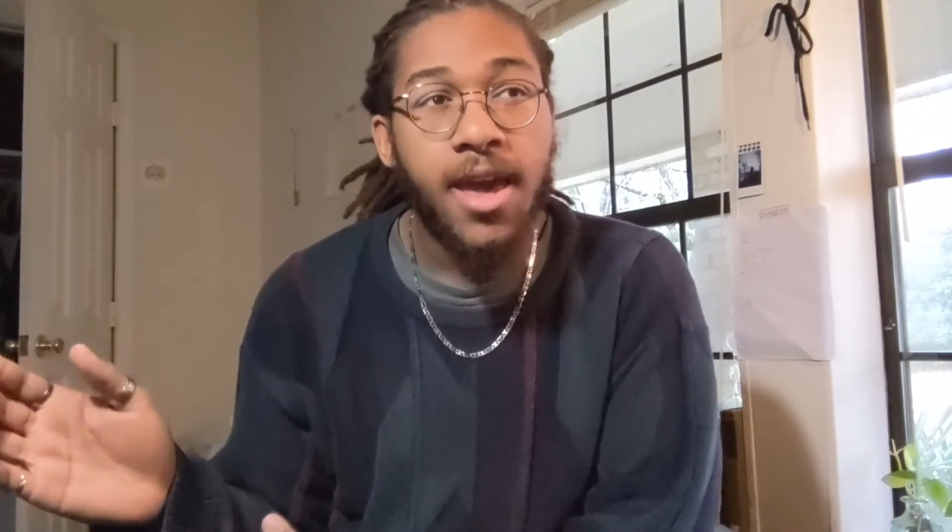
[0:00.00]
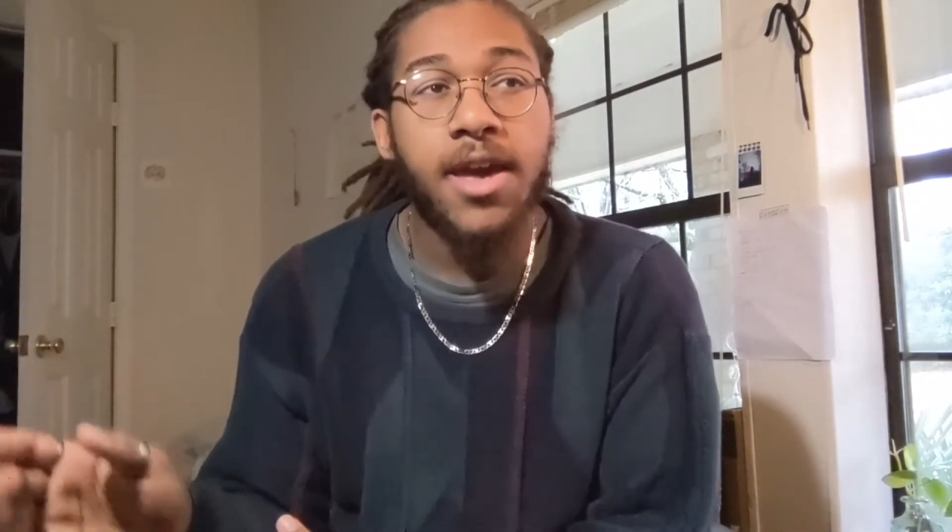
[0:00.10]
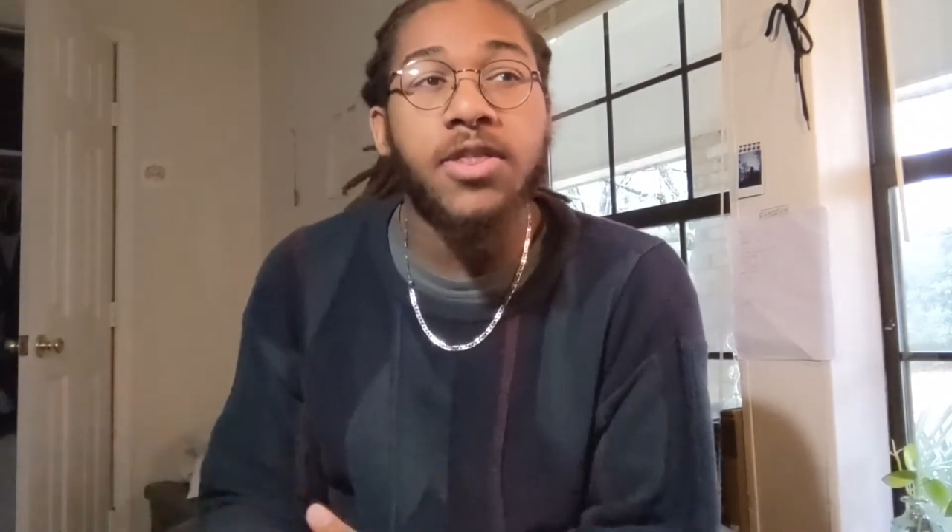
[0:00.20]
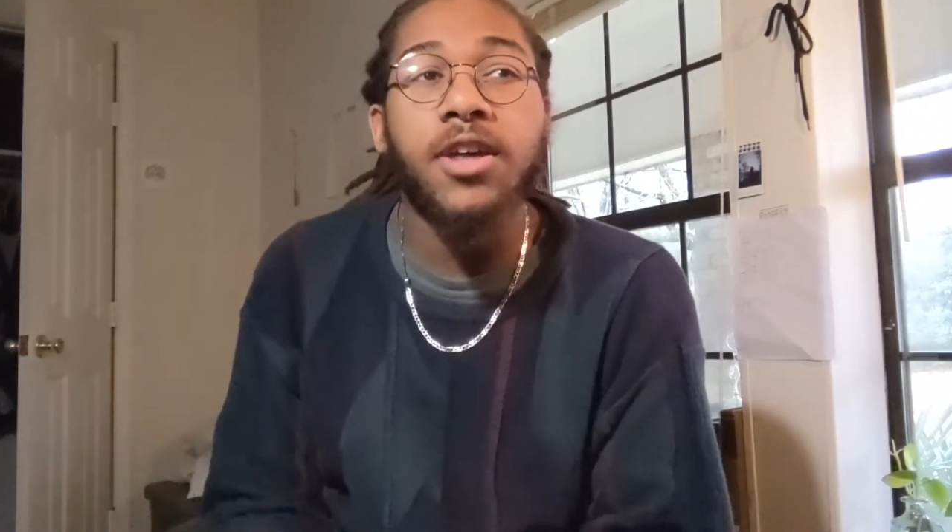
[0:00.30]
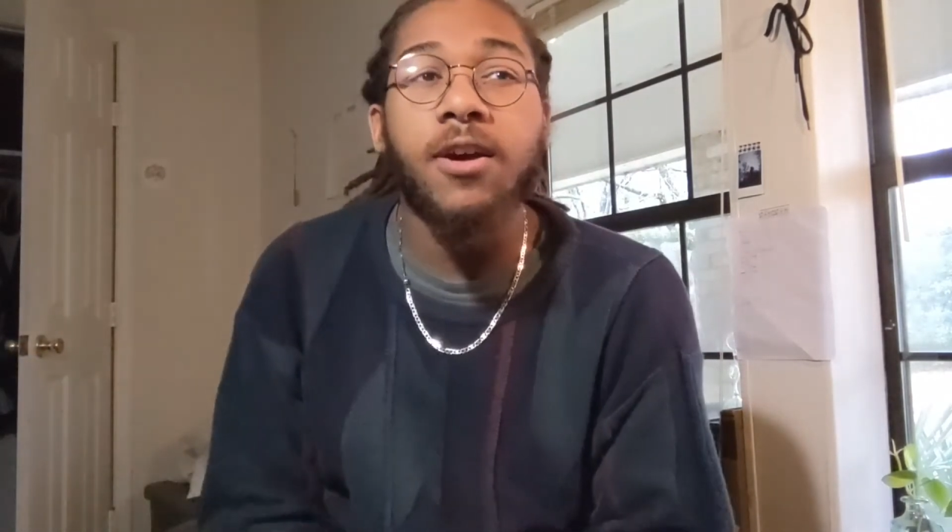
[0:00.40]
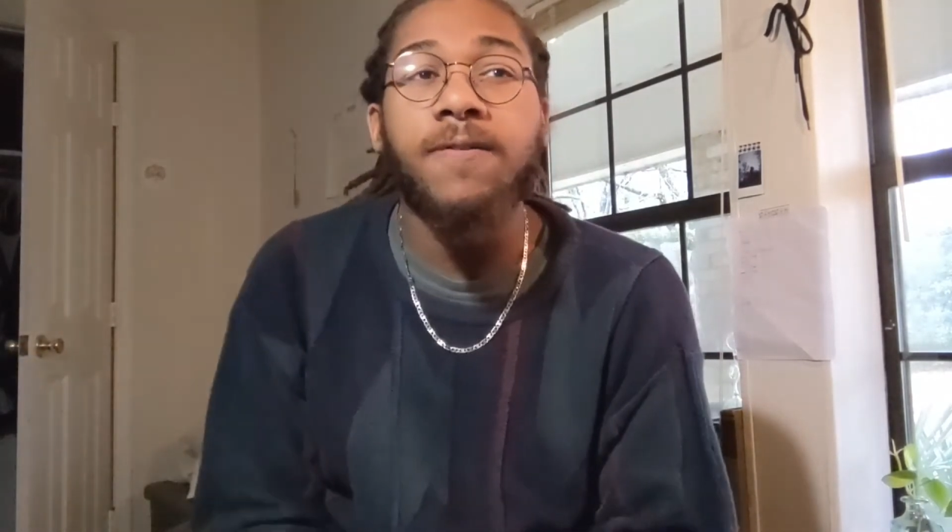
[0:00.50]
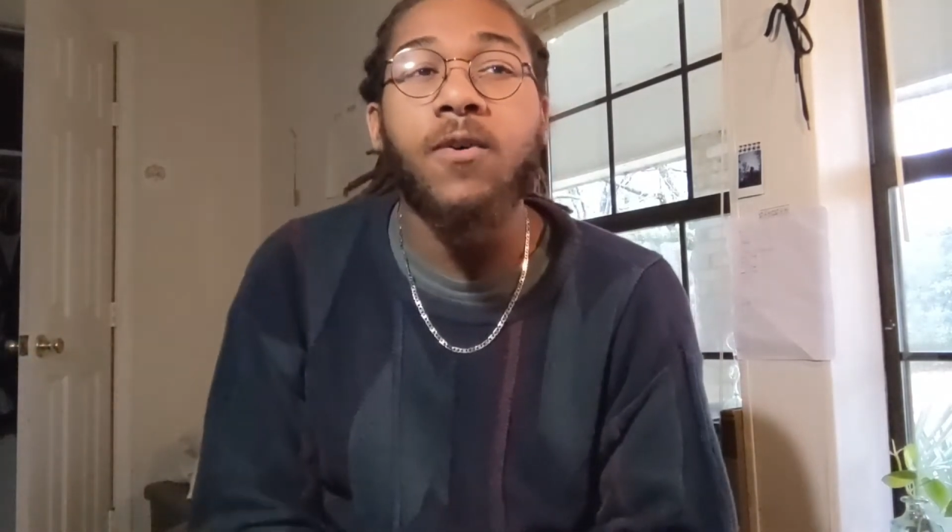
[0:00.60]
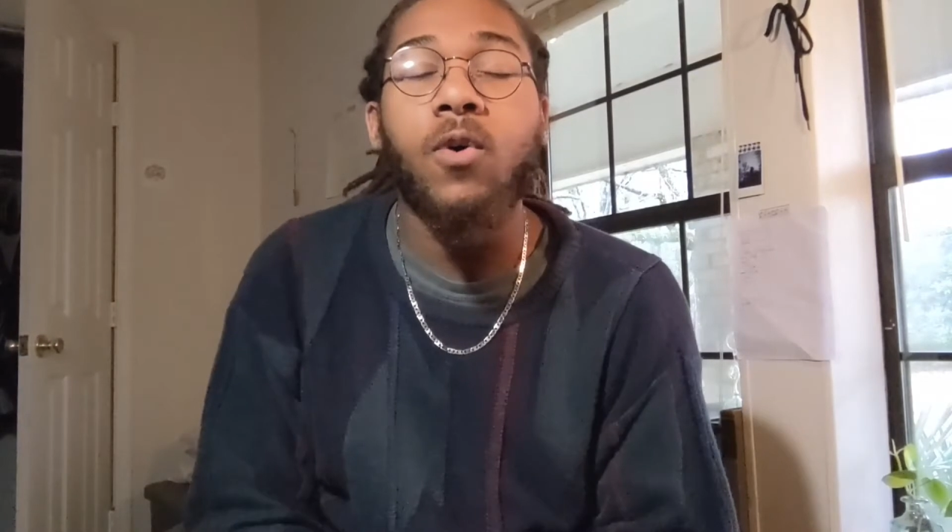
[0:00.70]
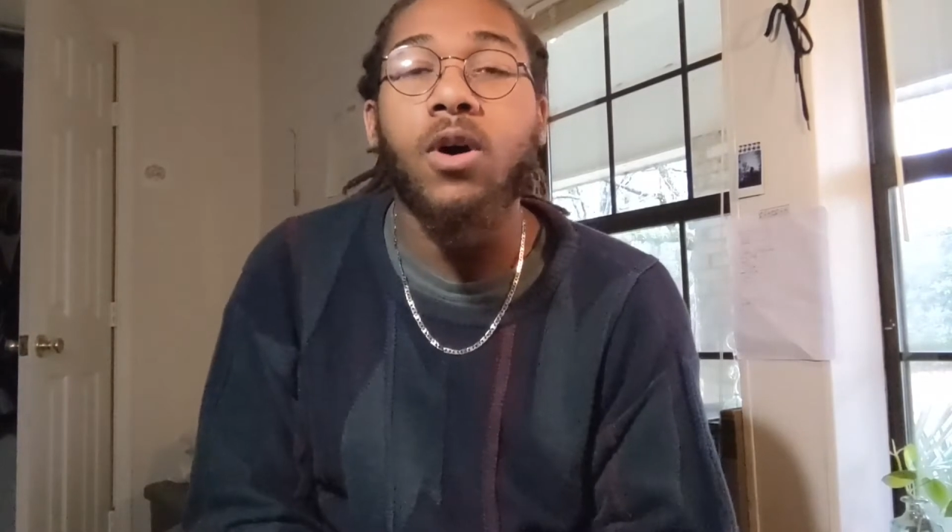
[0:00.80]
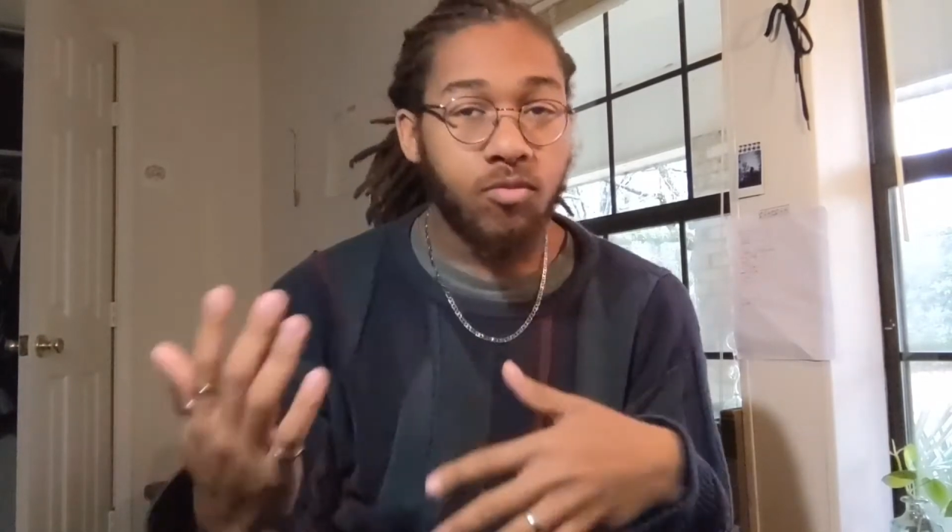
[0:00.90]
and
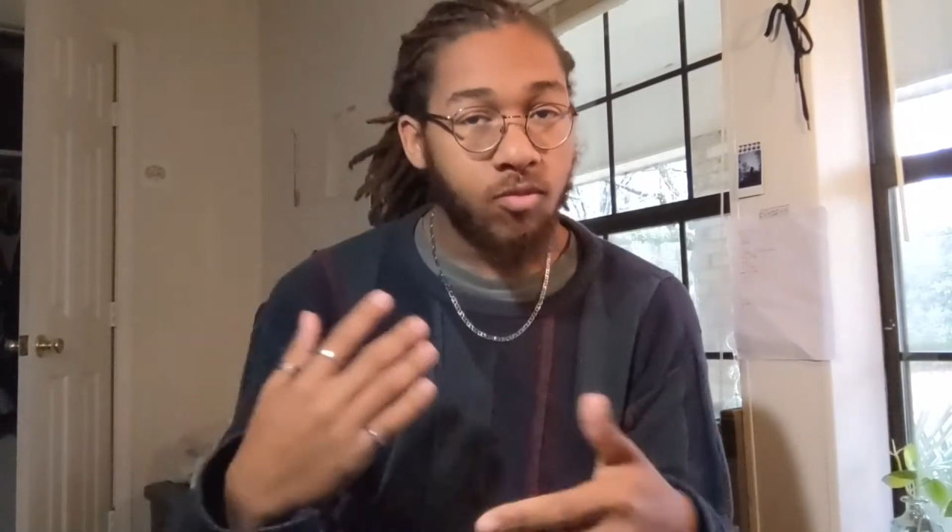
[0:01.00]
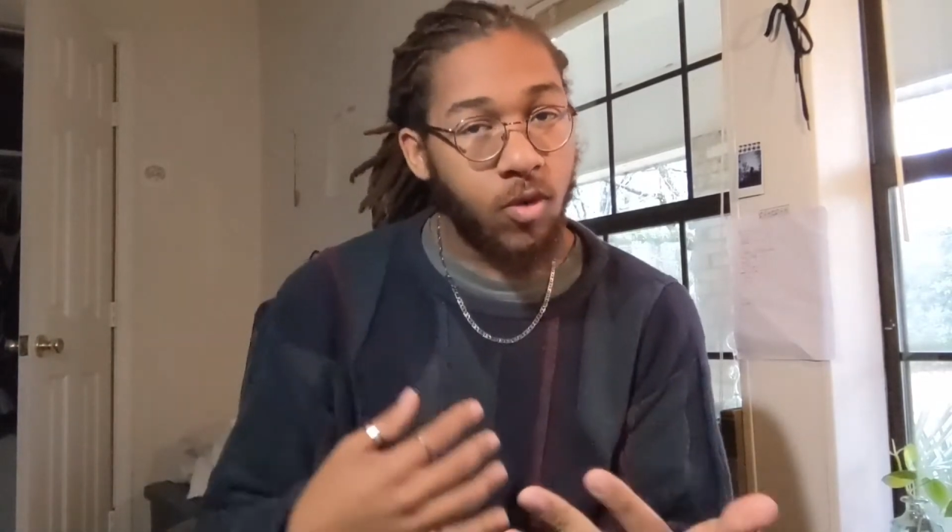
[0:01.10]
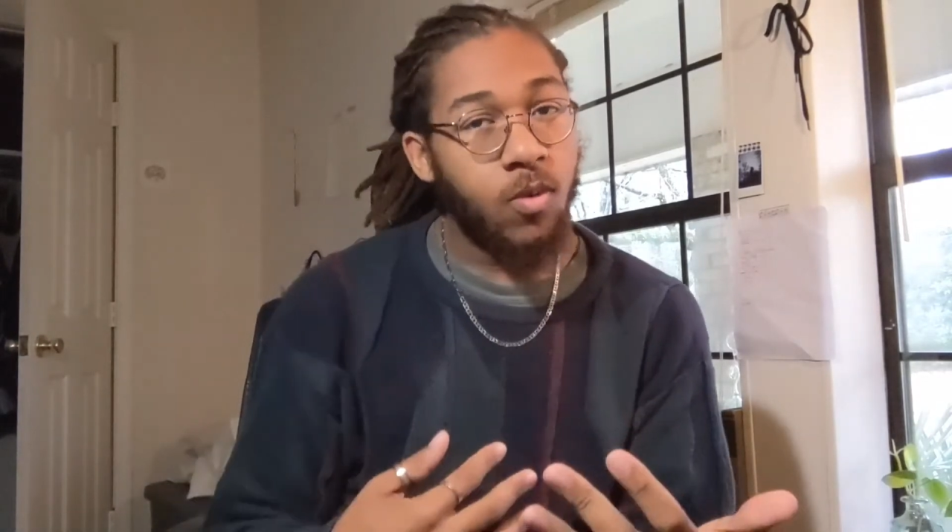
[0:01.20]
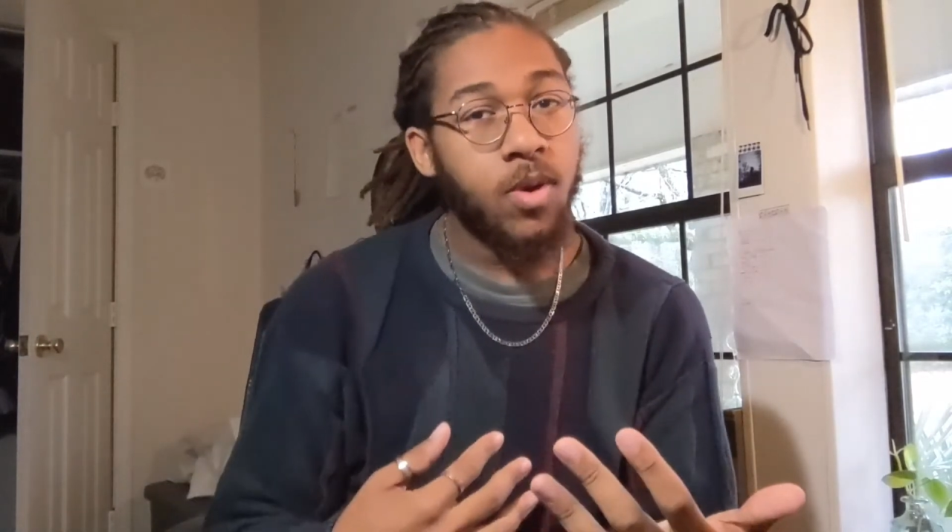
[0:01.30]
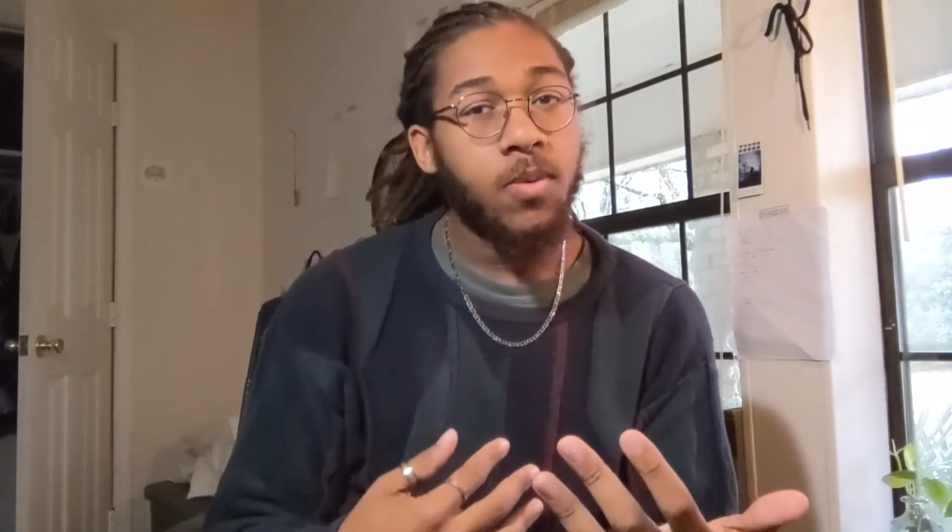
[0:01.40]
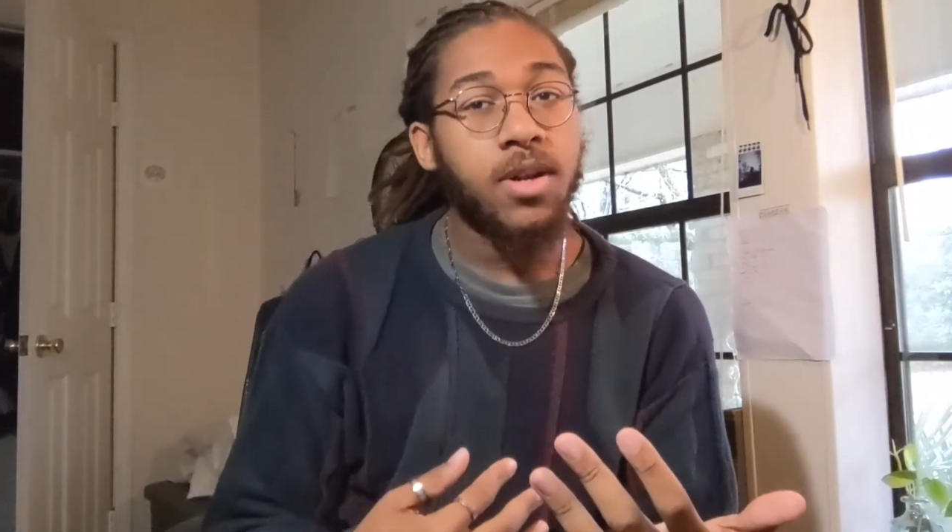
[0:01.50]
therefore we